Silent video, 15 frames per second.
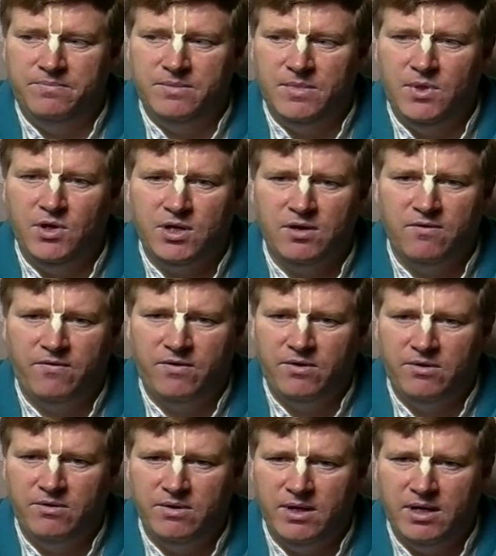looking
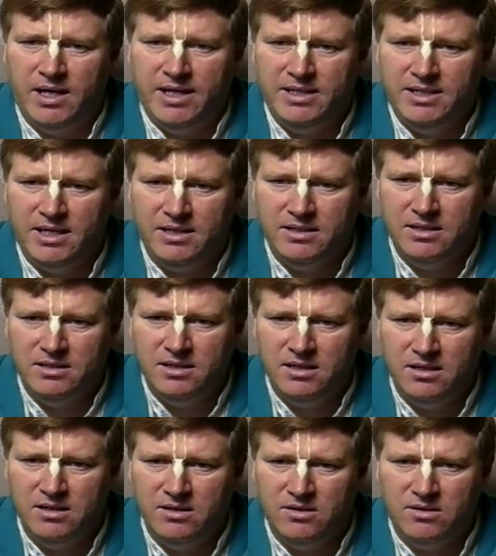for
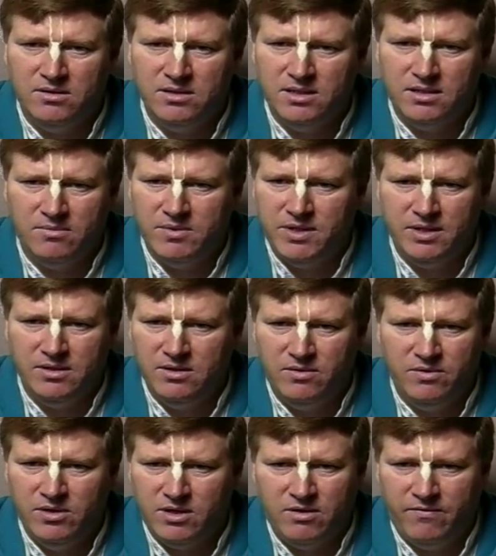identity or something. They
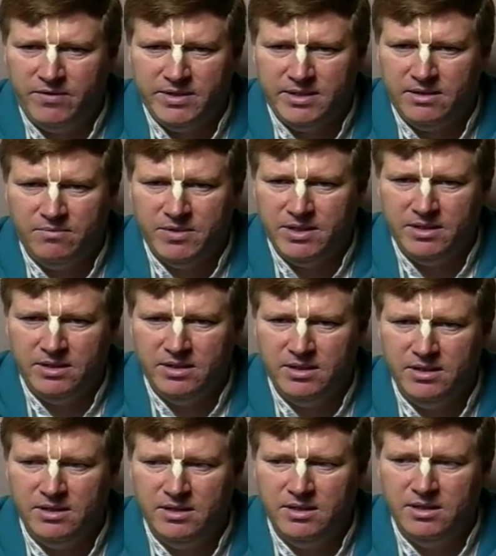were looking for something.
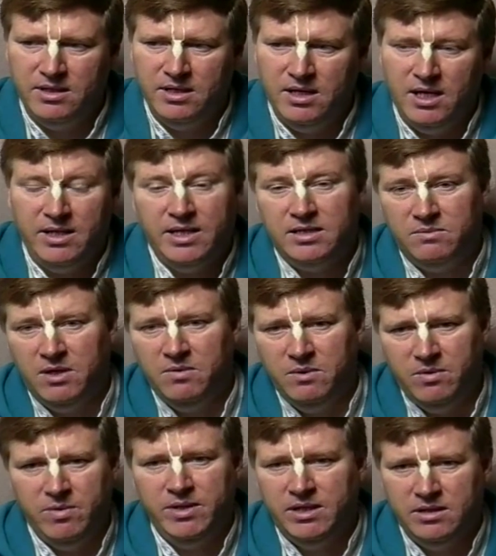And that's why
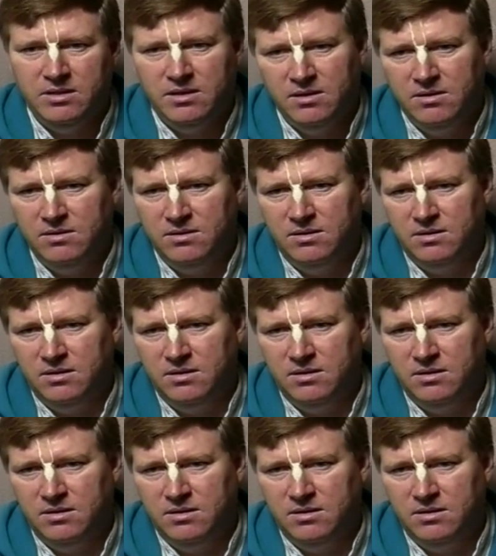we were there too.